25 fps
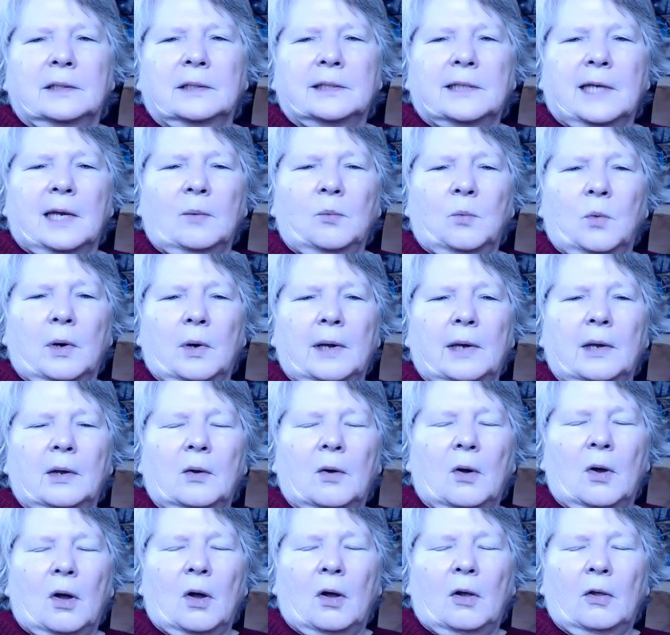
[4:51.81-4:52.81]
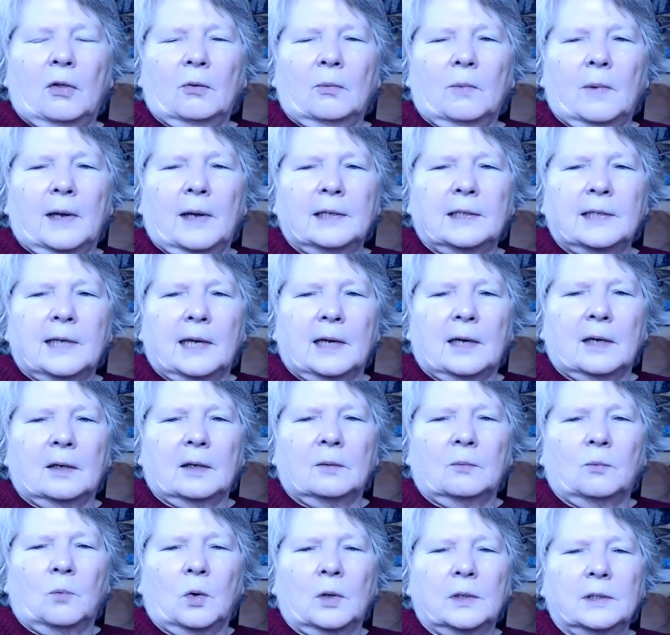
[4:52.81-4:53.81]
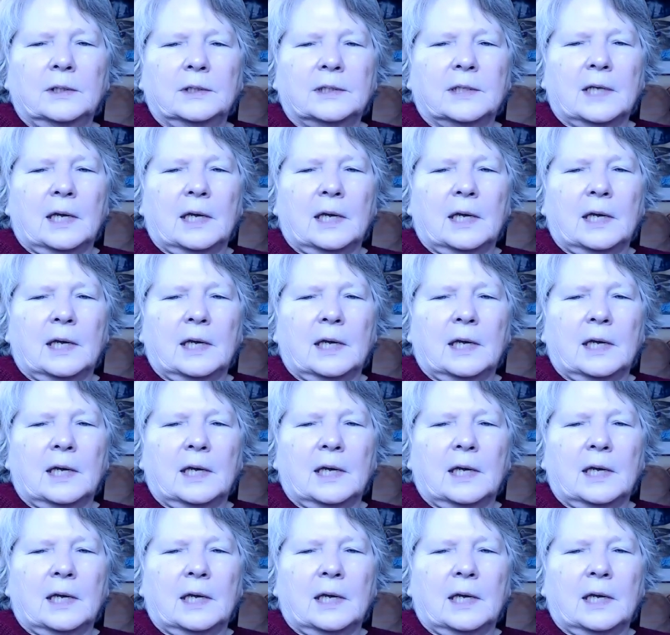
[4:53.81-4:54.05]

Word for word: Same way, all the way down one